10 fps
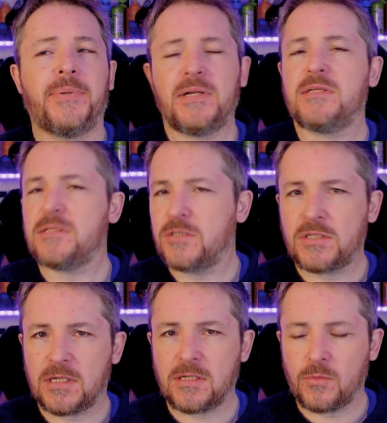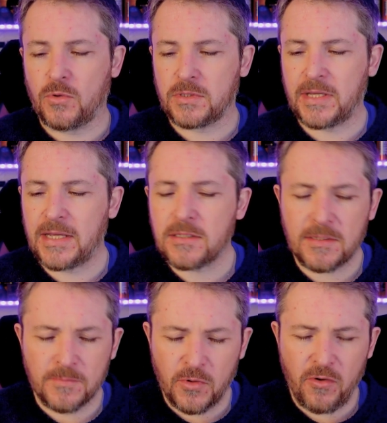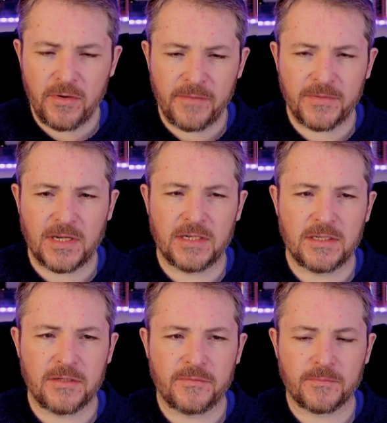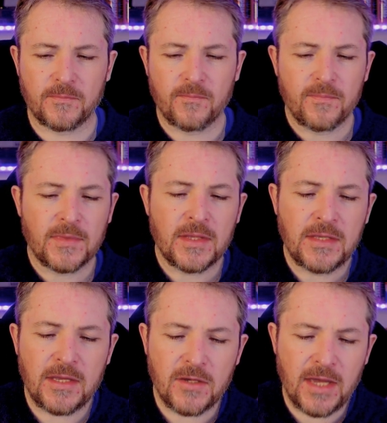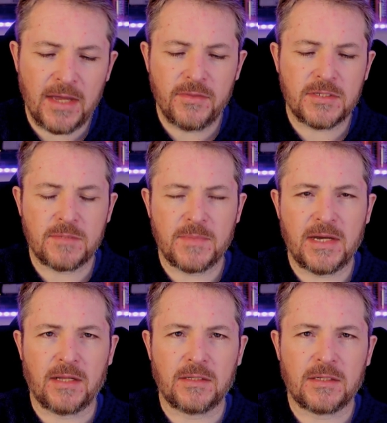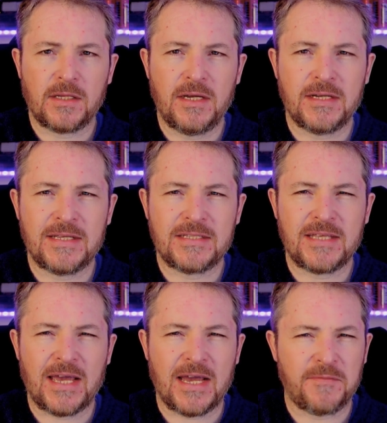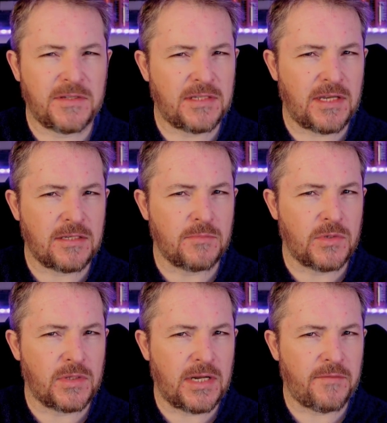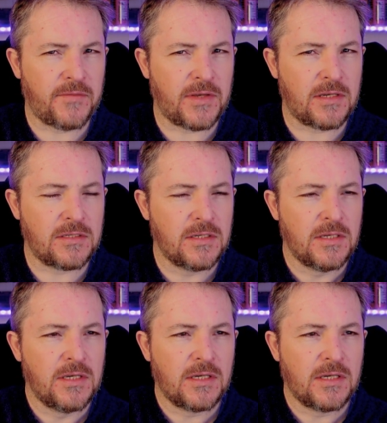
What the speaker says: But it doesn't just taste like water. It's more of a kind of, yeah, you get in the smell and it's the aftertaste more than anything else.